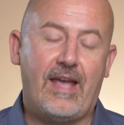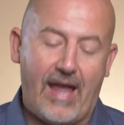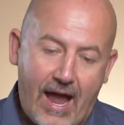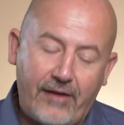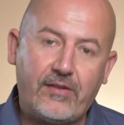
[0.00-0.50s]

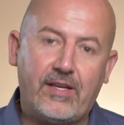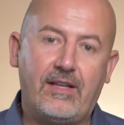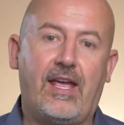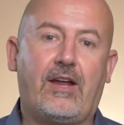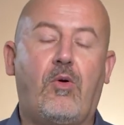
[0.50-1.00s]

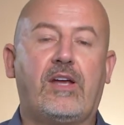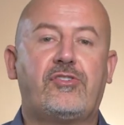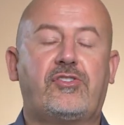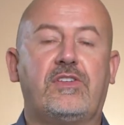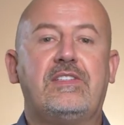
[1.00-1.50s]
Asking that
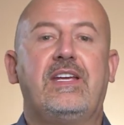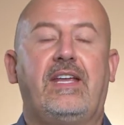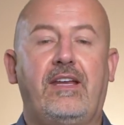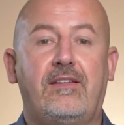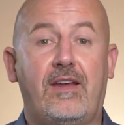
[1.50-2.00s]
question,
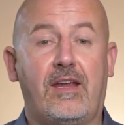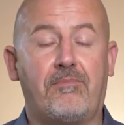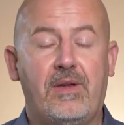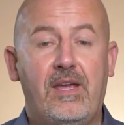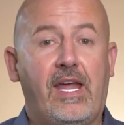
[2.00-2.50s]
digging deep,